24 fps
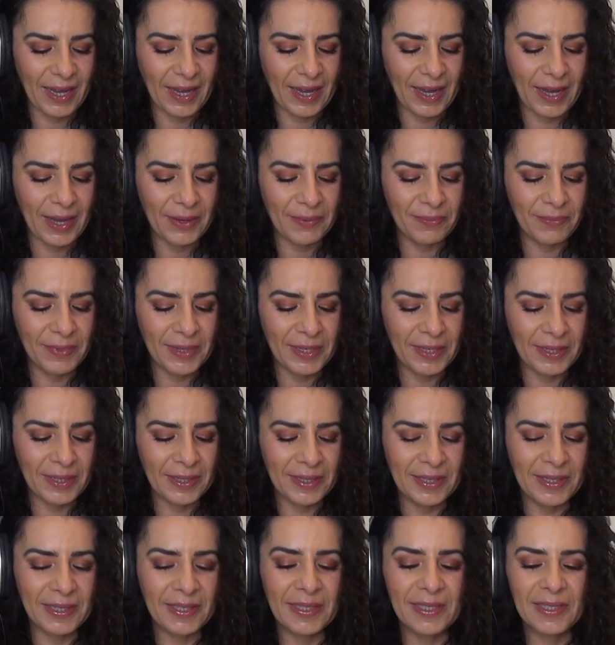I
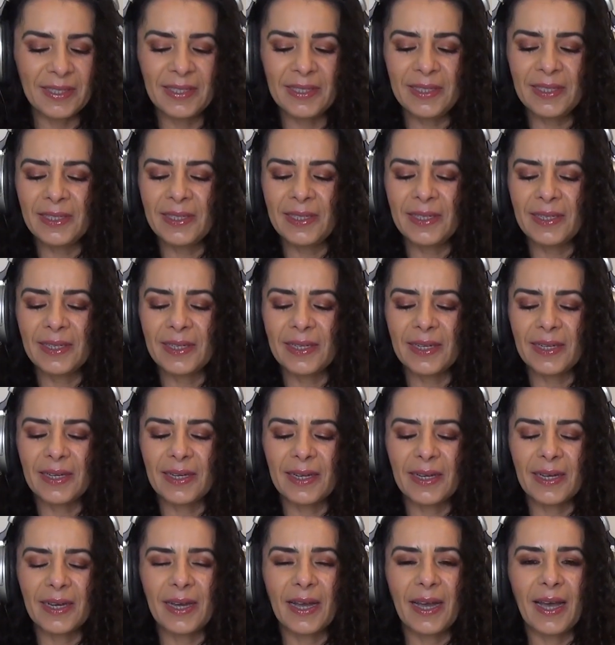mean,
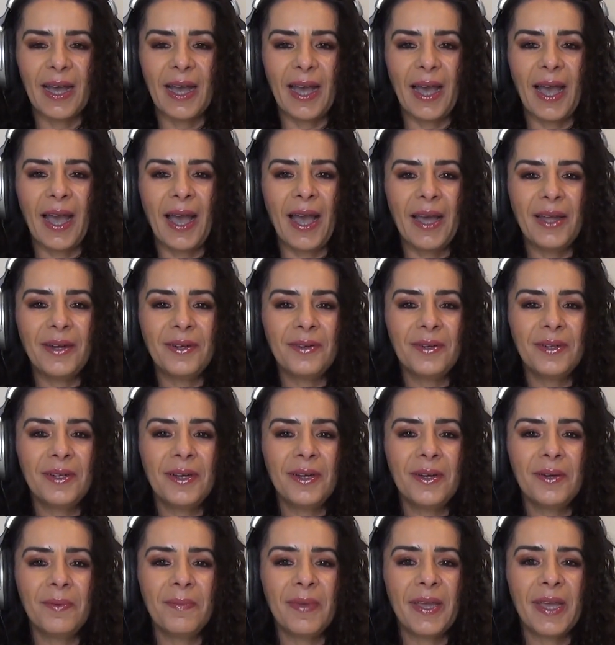I don't
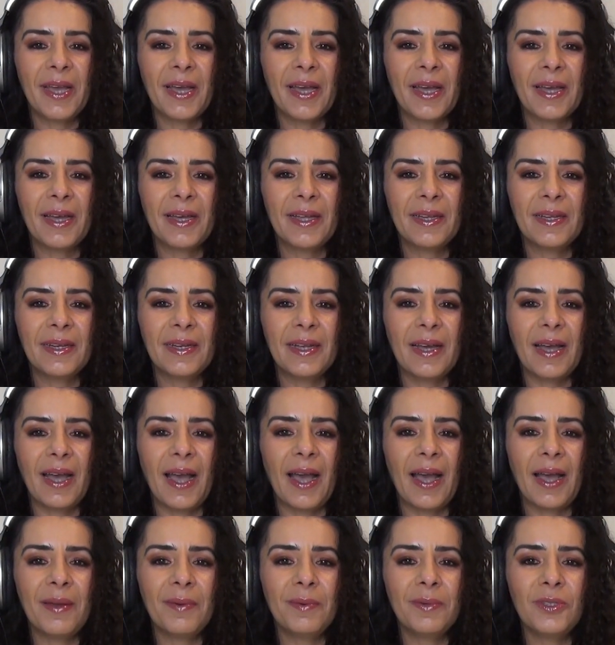know, man.
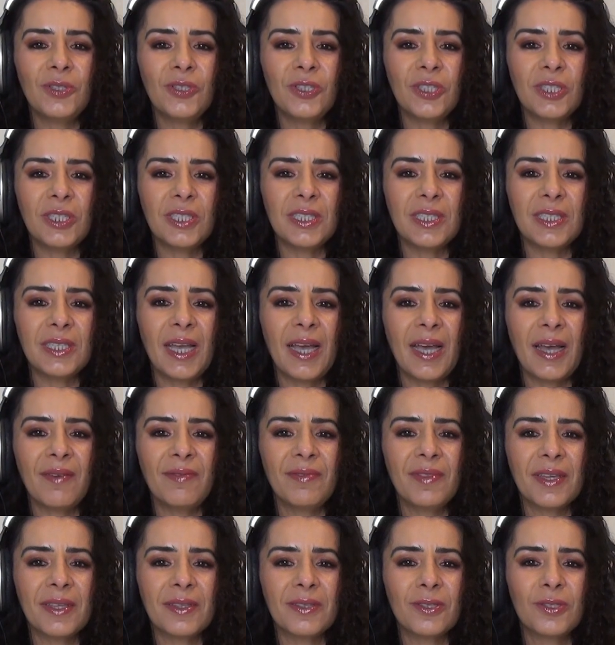I would just
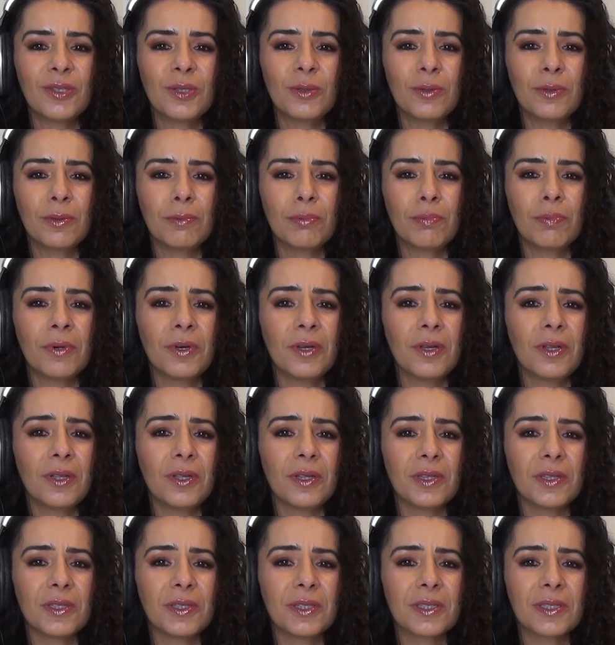have the tooth
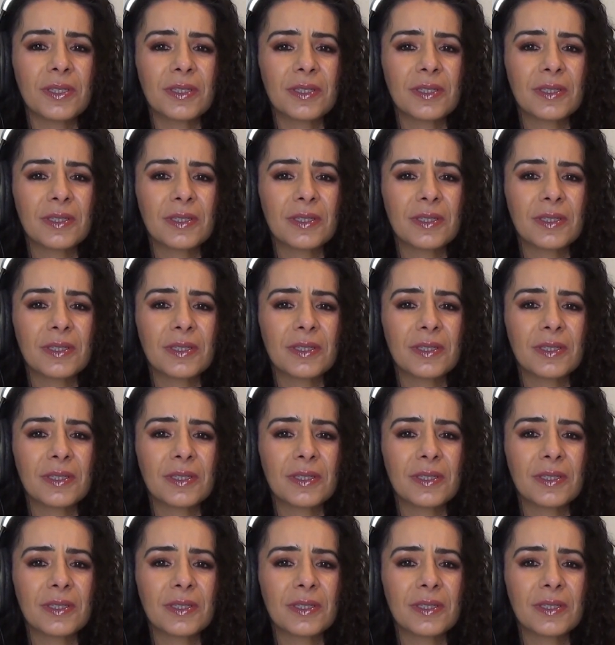pulled.